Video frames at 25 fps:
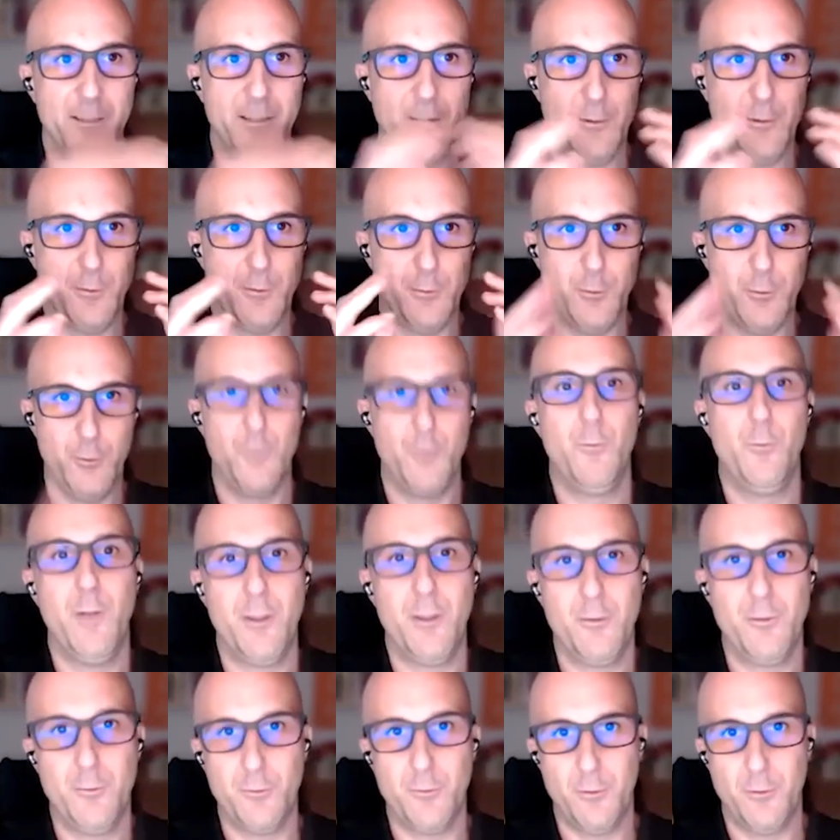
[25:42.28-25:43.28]
do you
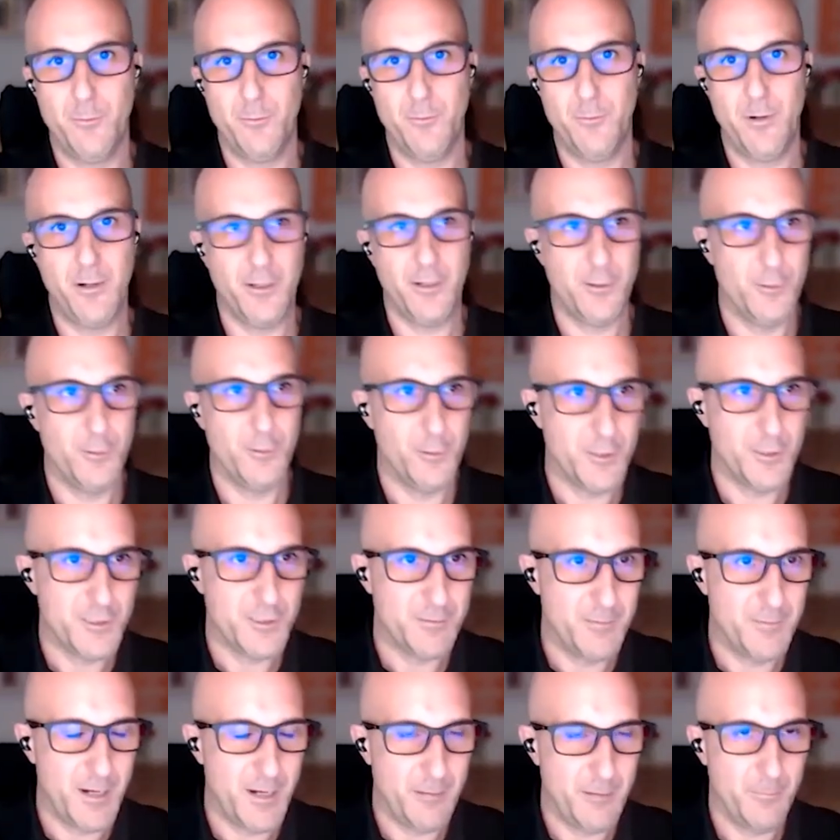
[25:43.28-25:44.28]
want to convert your
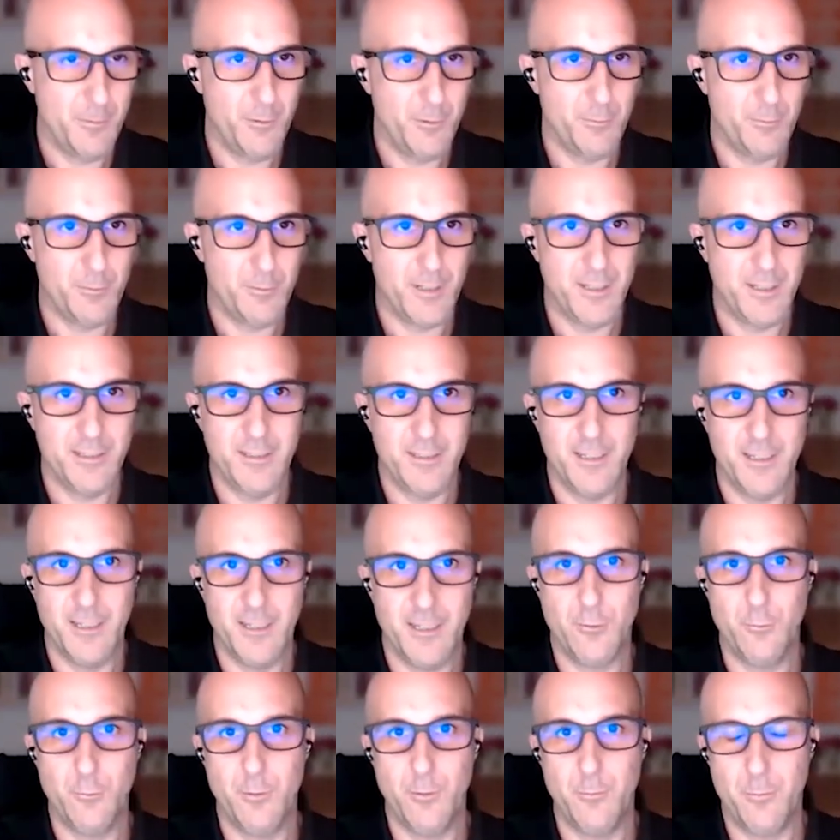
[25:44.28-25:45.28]
smart product
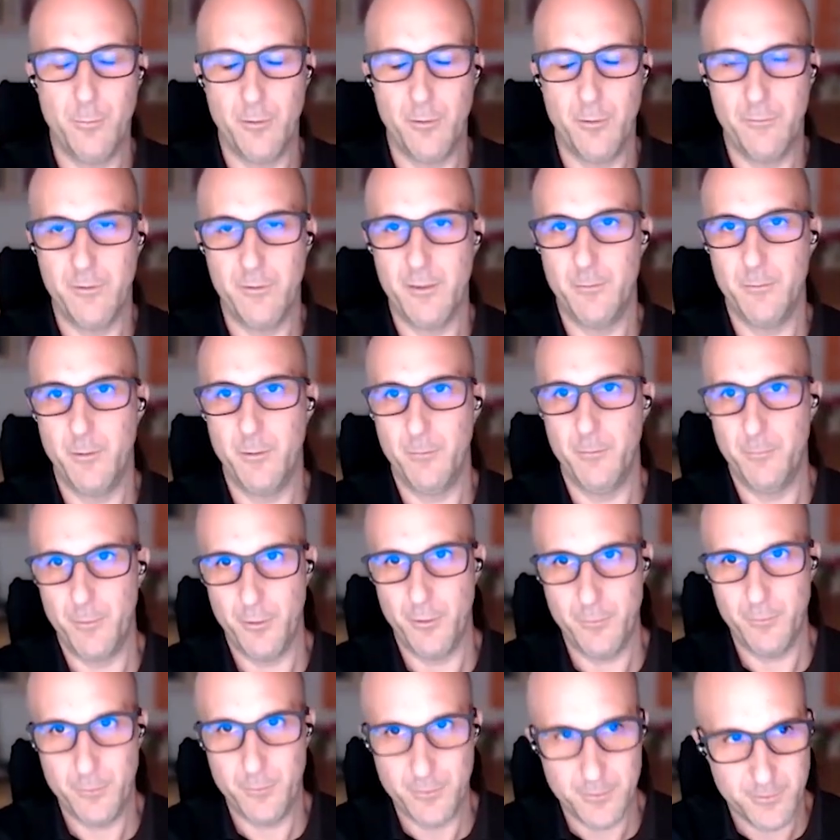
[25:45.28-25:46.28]
idea to a profitable
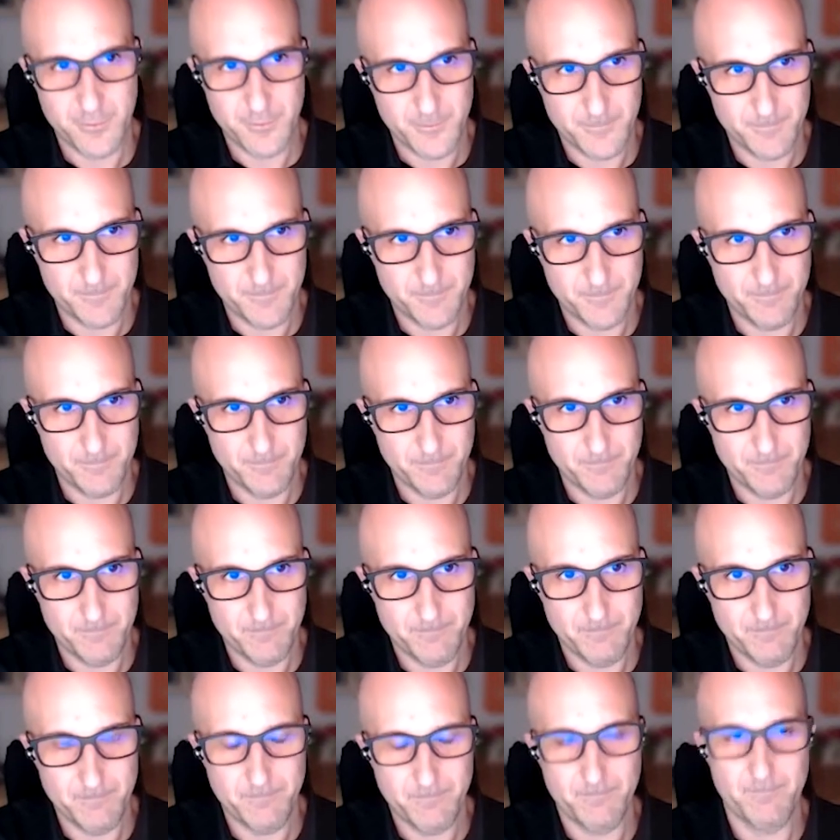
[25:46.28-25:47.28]
product?
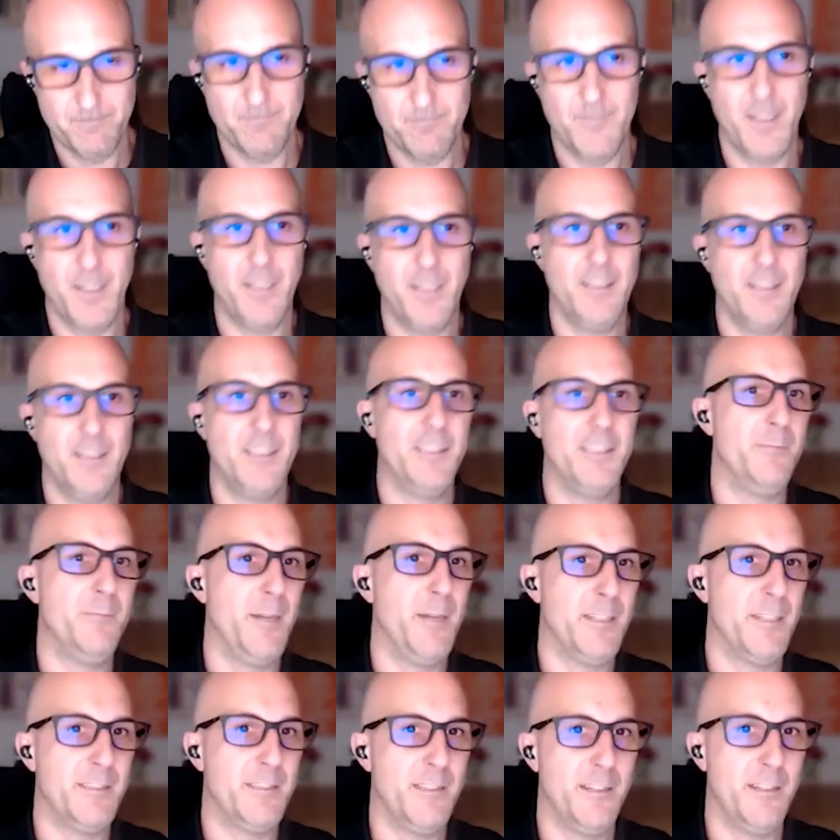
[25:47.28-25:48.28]
Then this
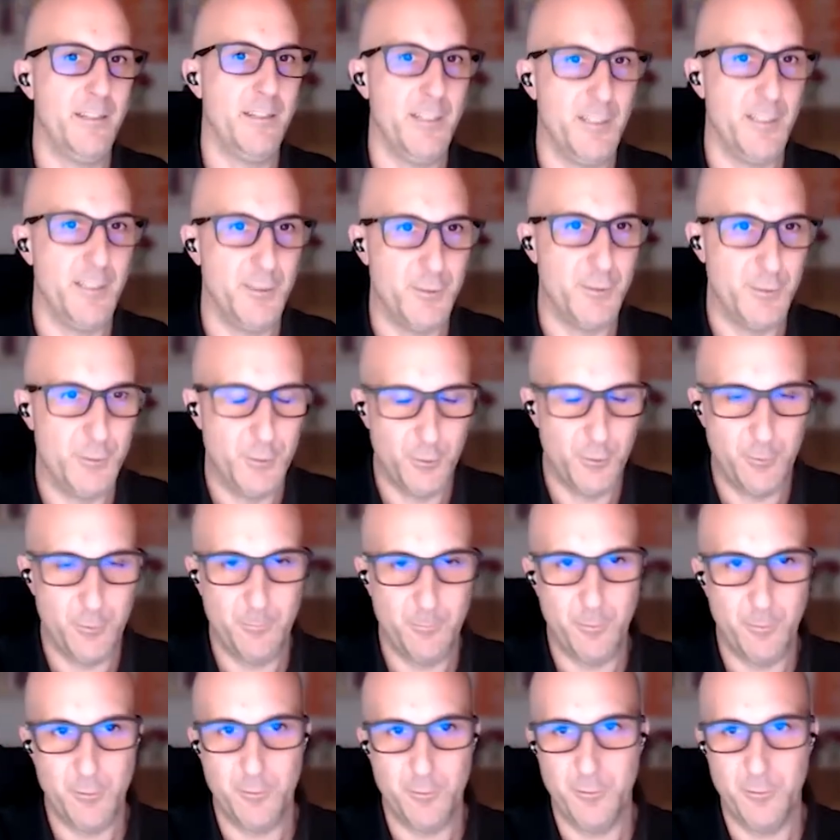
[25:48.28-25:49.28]
master is your
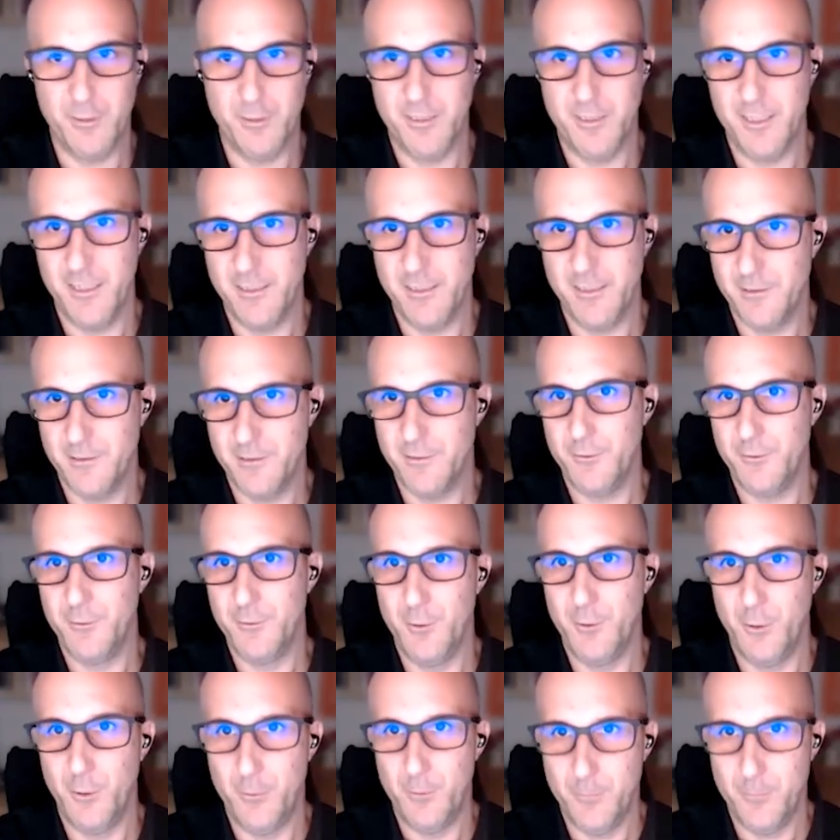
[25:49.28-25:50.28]
opportunity.
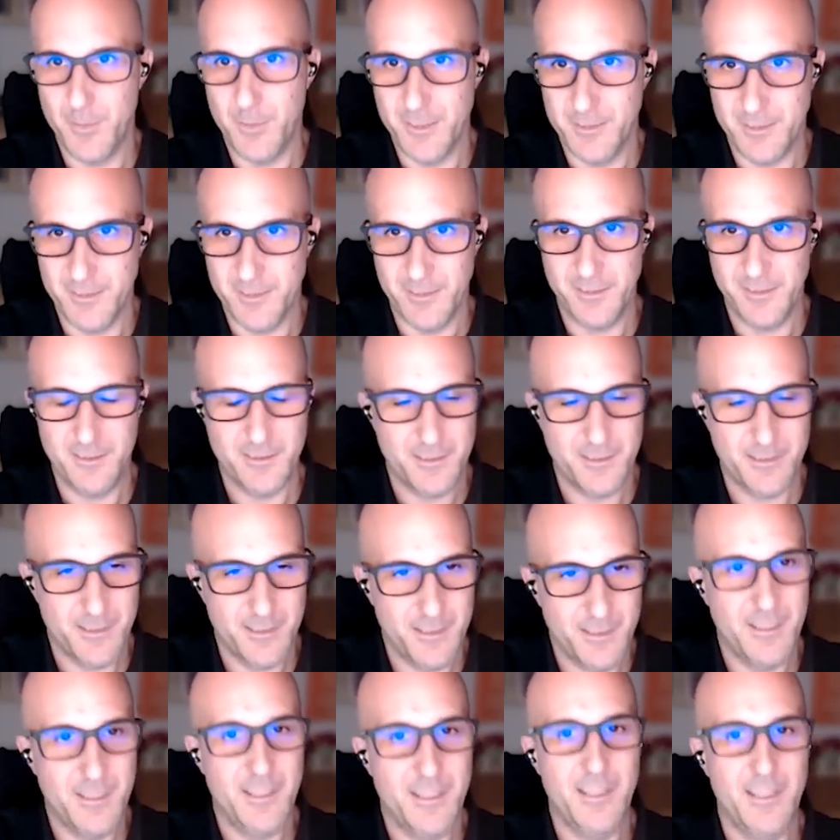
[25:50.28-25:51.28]
Don't miss it.
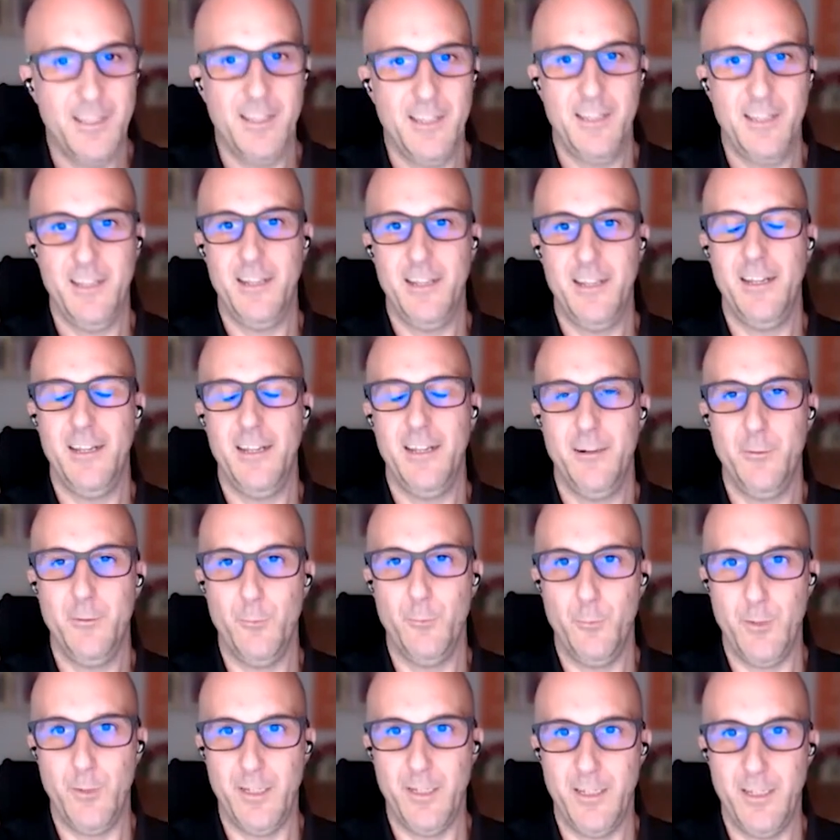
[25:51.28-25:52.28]
And
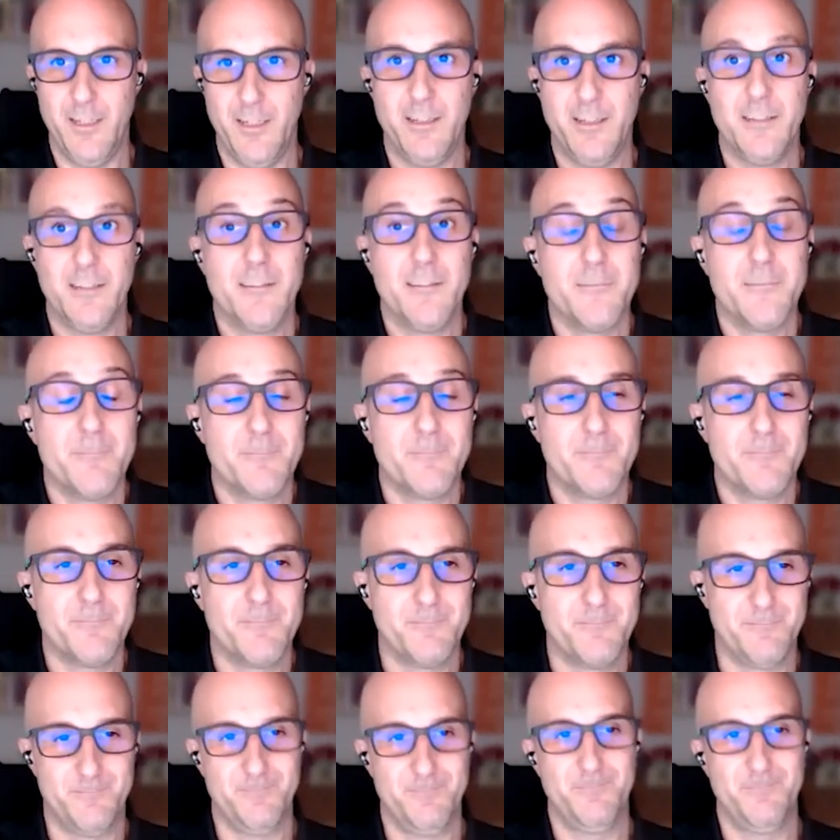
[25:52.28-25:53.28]
we
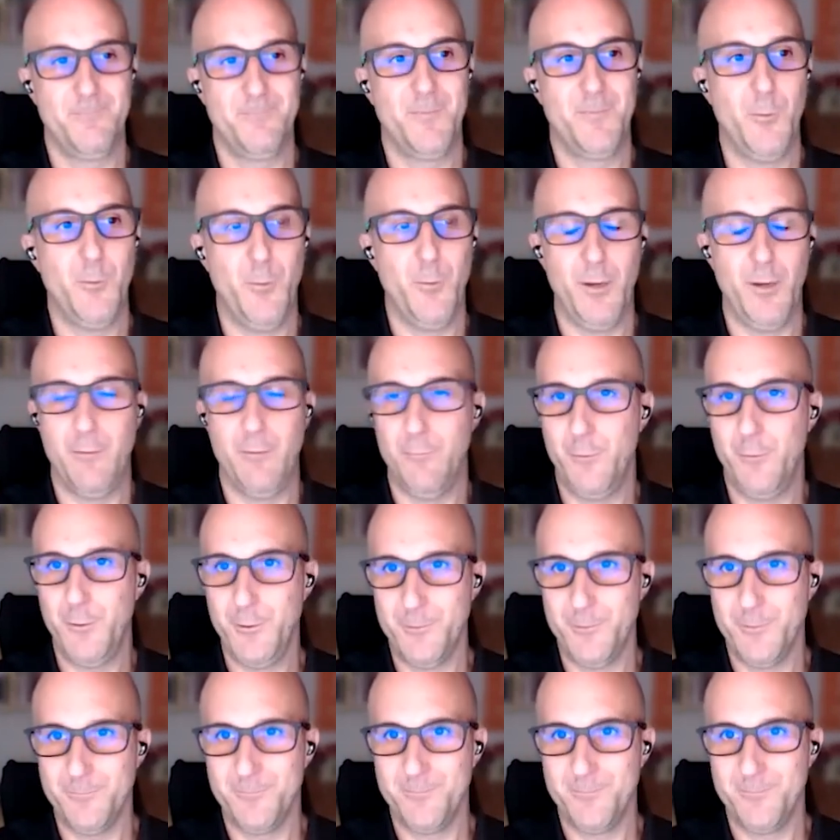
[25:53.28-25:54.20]
wait for you.